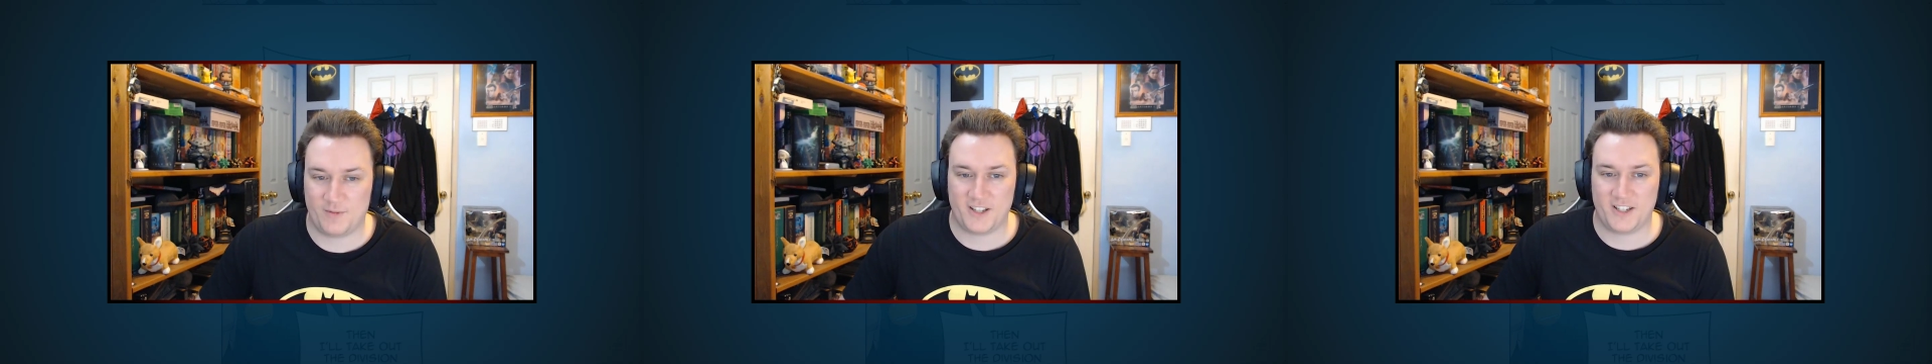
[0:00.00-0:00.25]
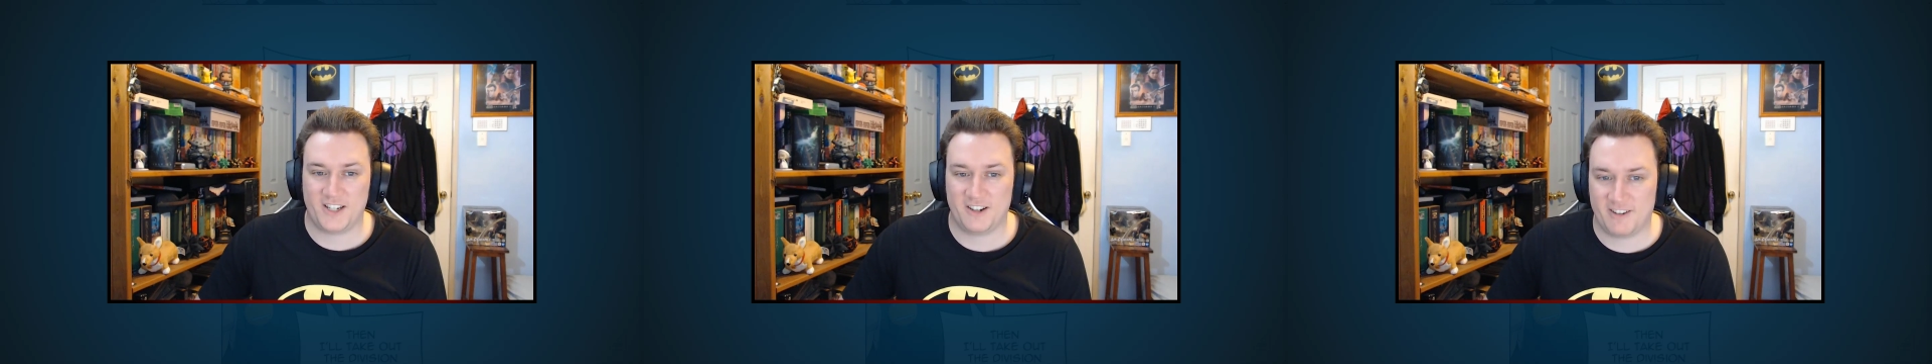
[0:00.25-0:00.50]

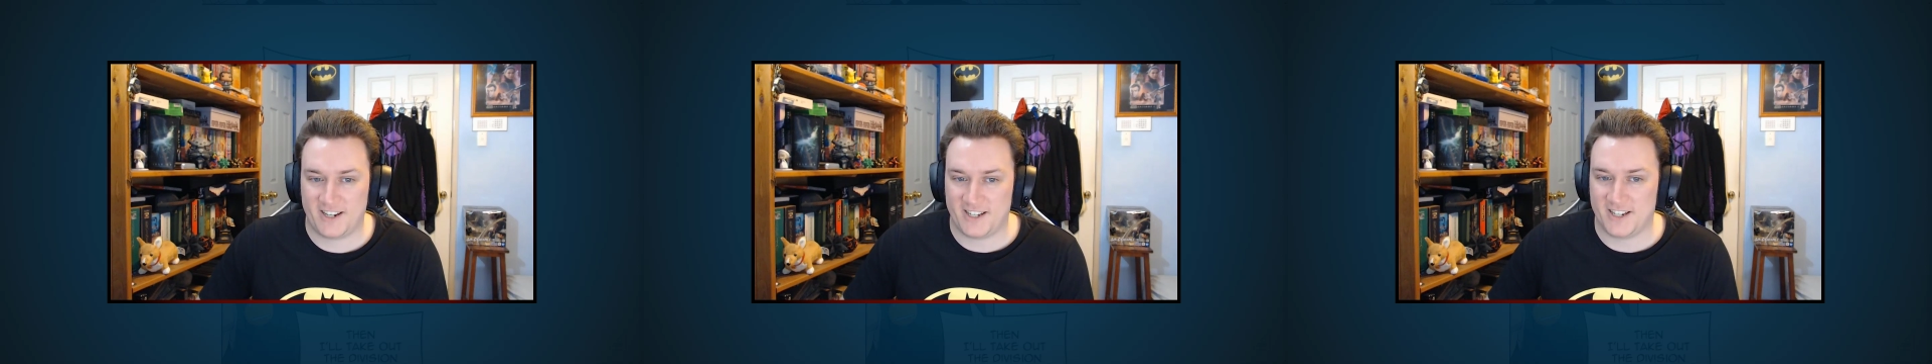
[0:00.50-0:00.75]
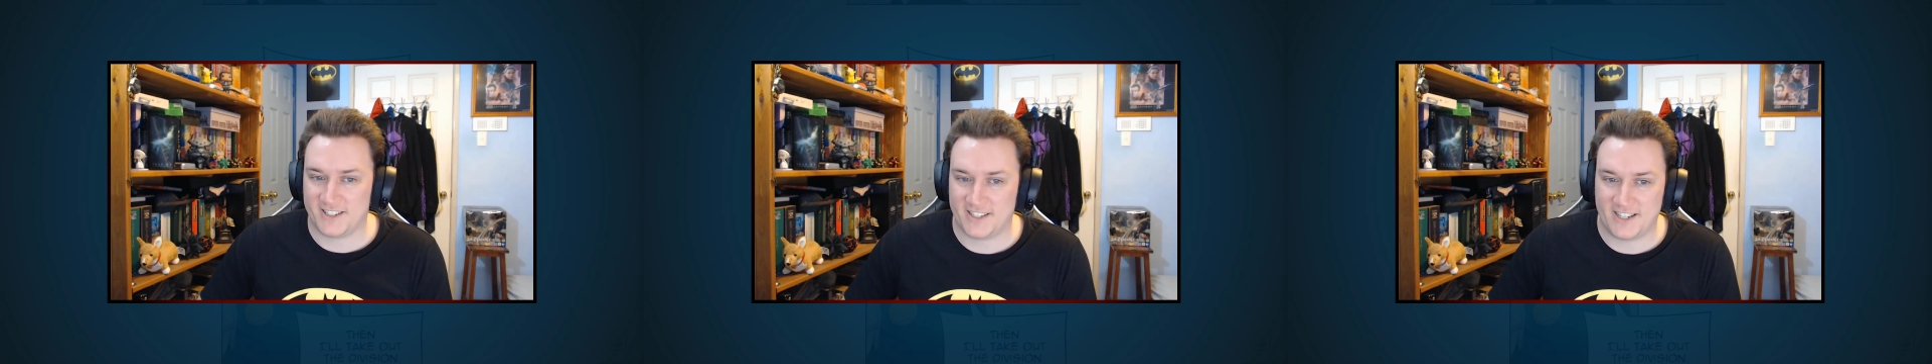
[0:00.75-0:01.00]
considering he
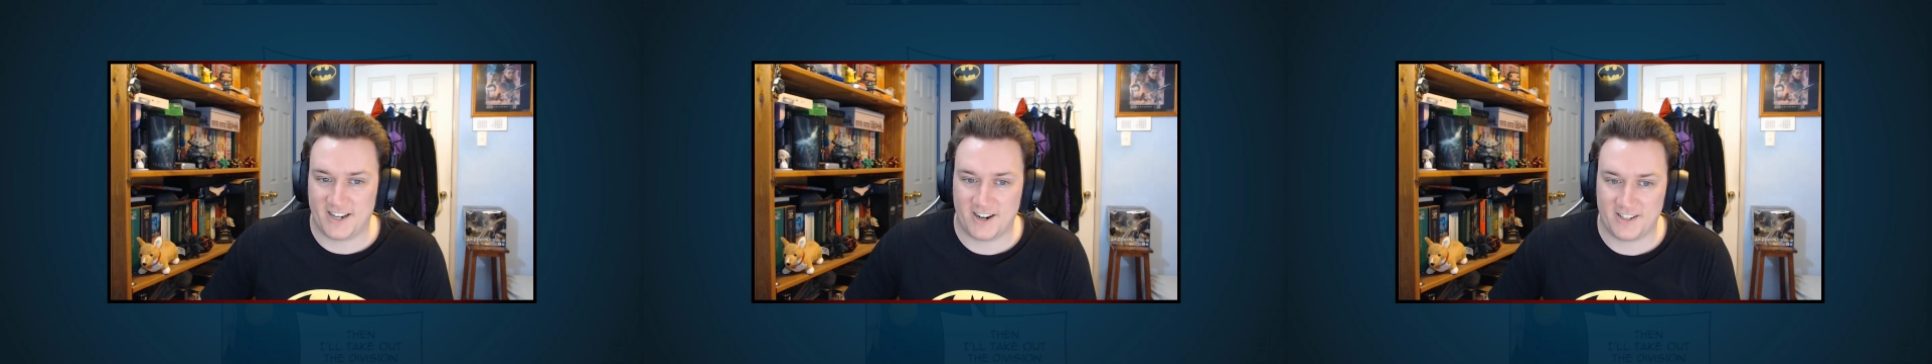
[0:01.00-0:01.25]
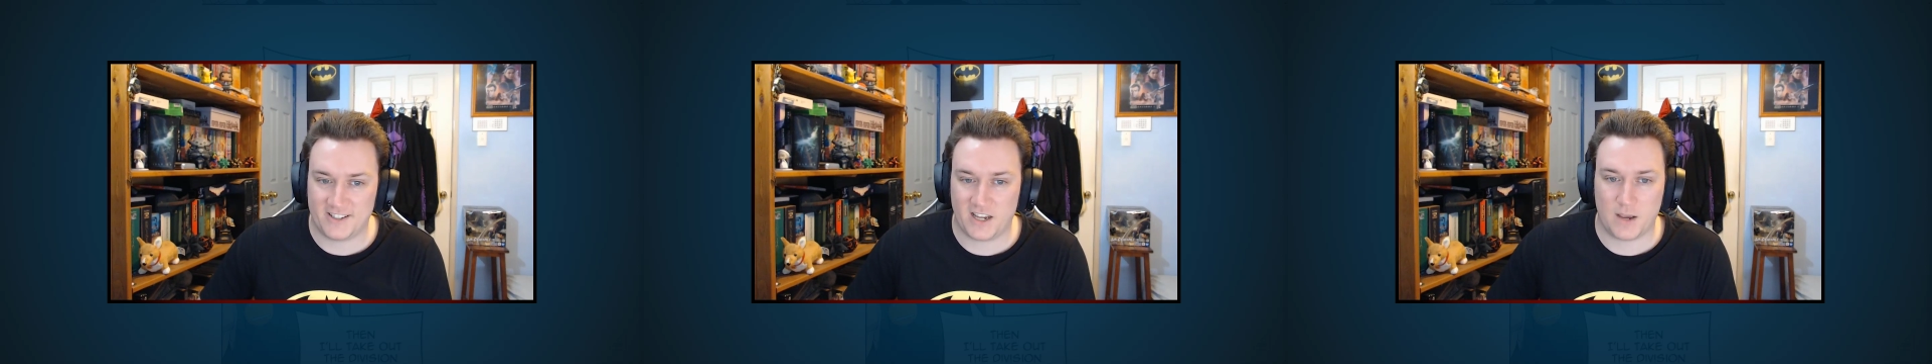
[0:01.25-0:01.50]
doesn't know
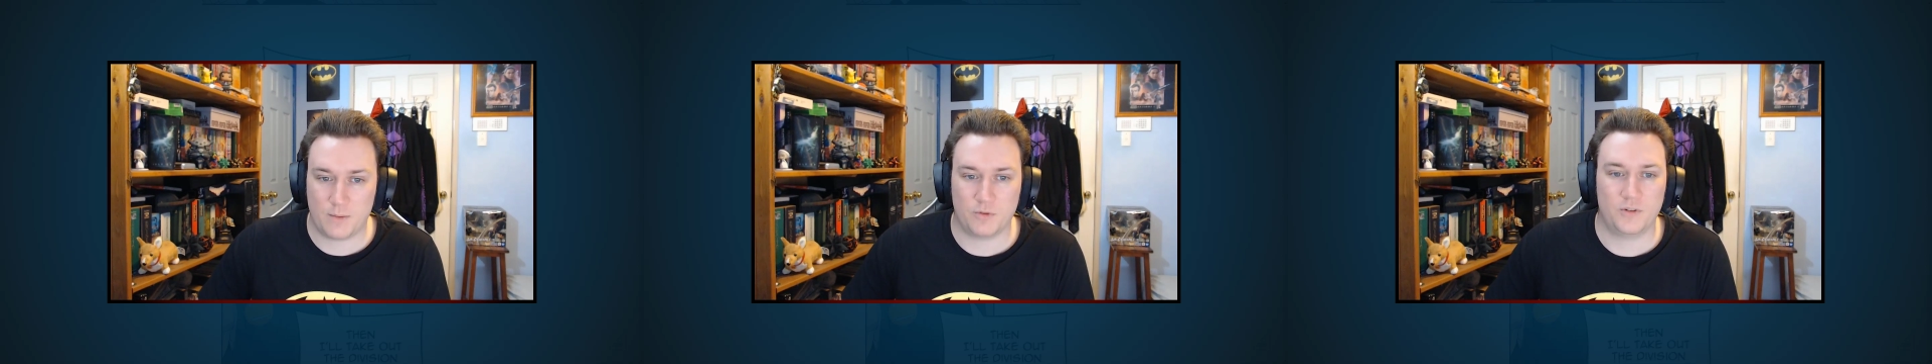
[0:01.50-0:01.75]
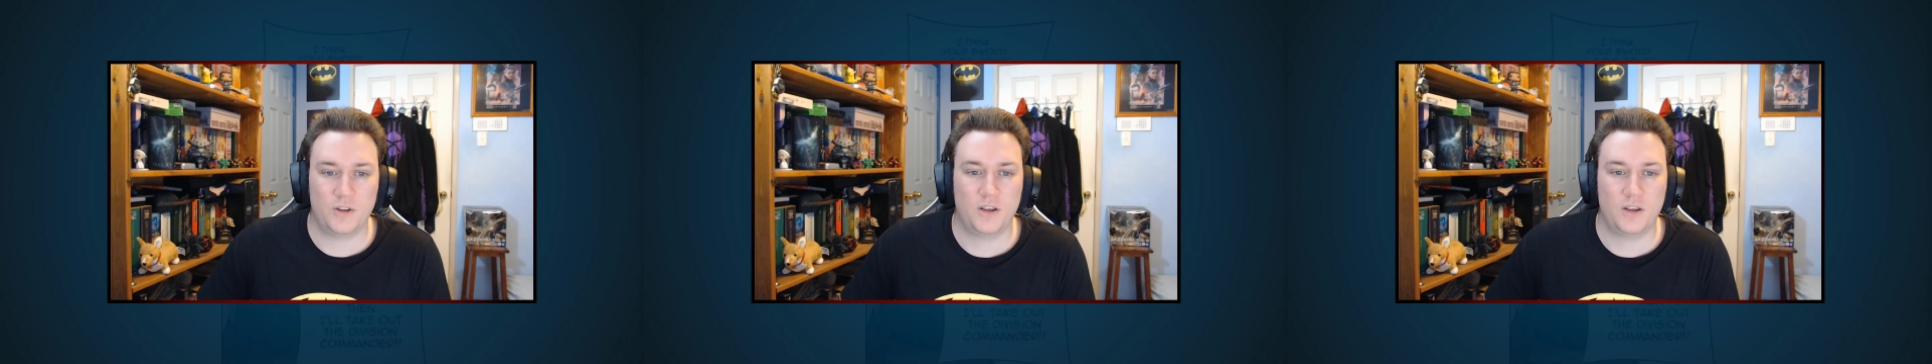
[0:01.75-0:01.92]
it's a gamble.